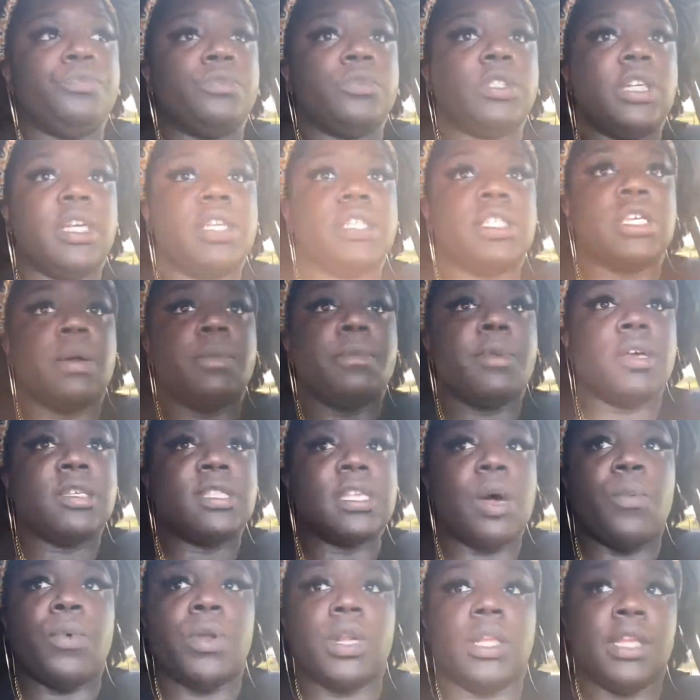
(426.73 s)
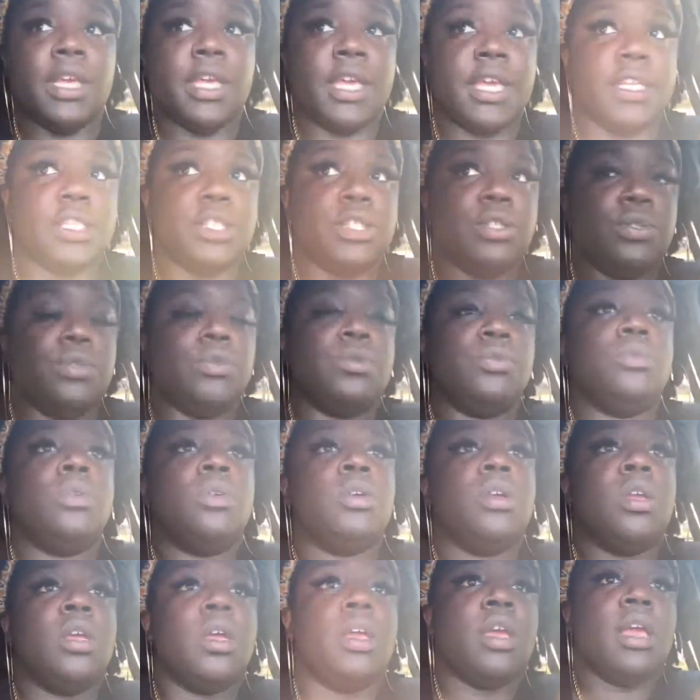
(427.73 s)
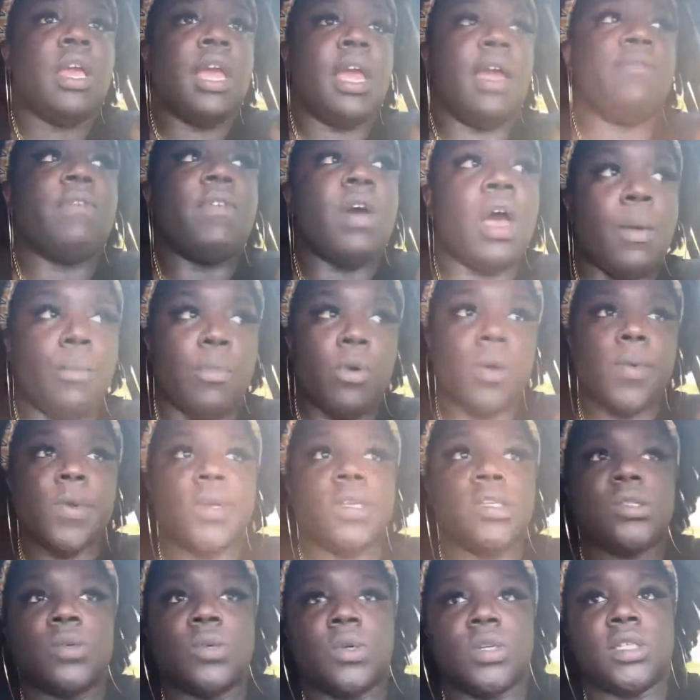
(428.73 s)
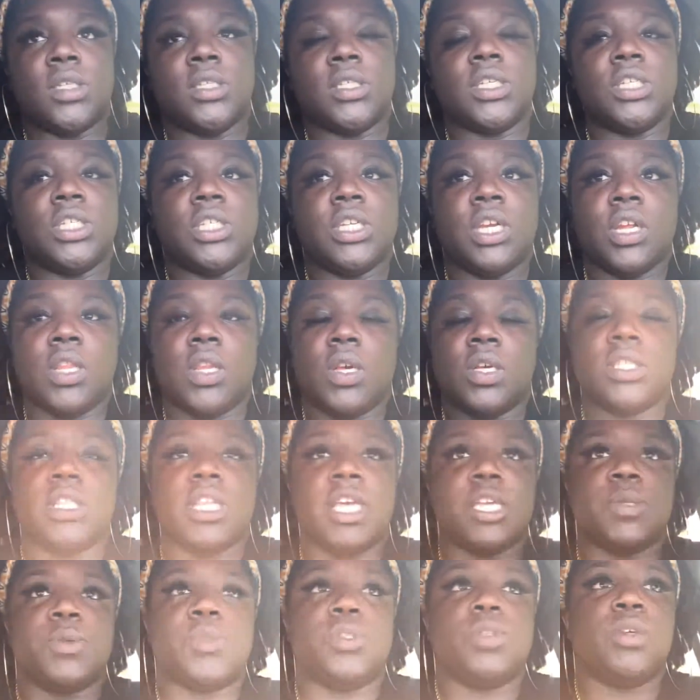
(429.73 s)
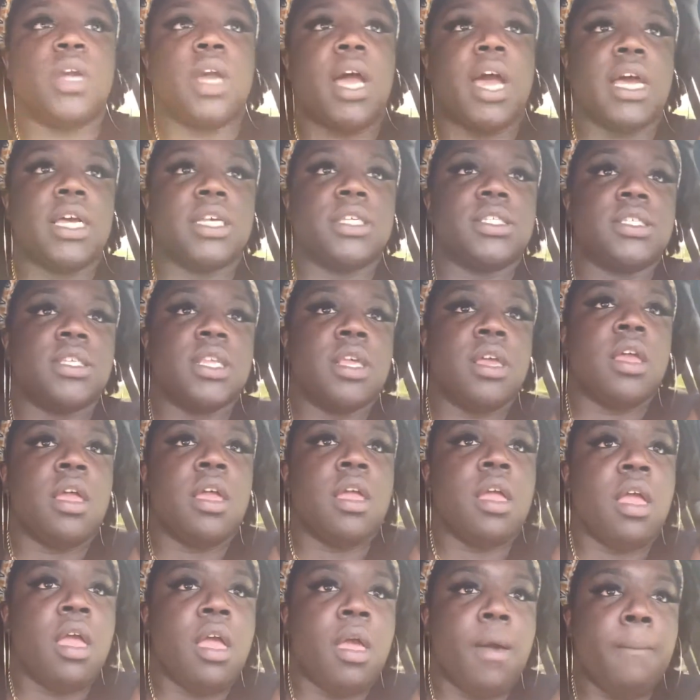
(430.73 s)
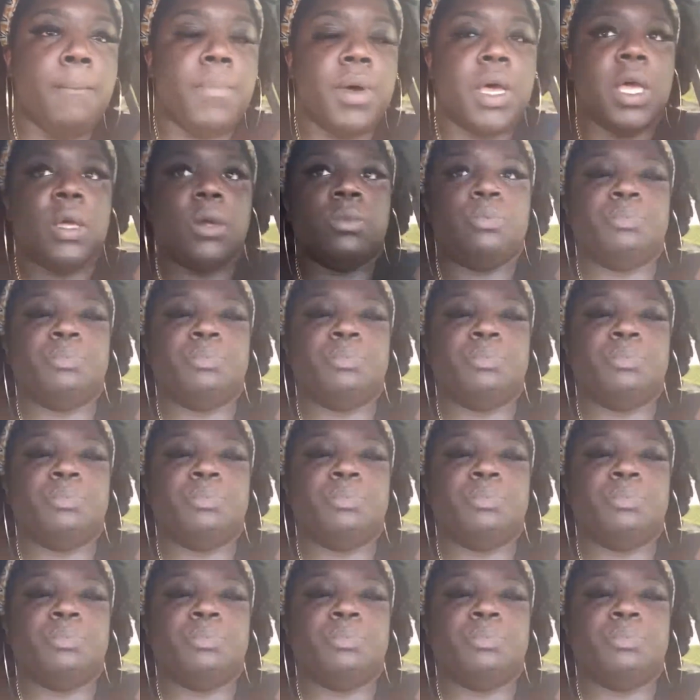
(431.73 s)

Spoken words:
It's something else I want to look into and find more resources and share those things with you guys. But